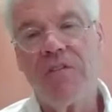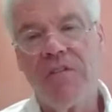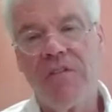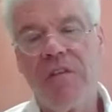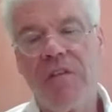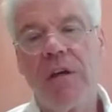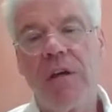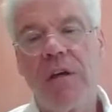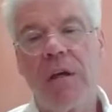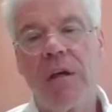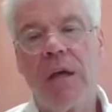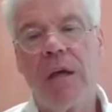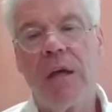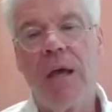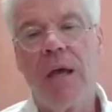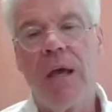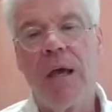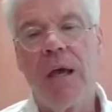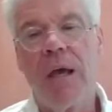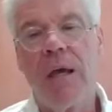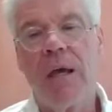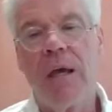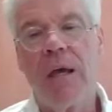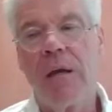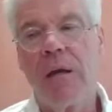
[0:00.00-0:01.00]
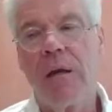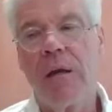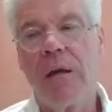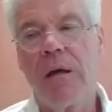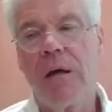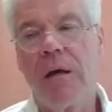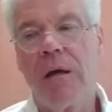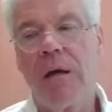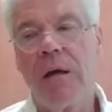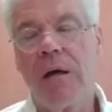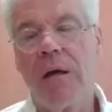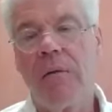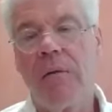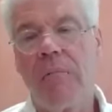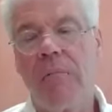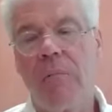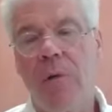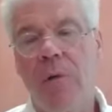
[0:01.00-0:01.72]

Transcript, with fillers: fee and uh,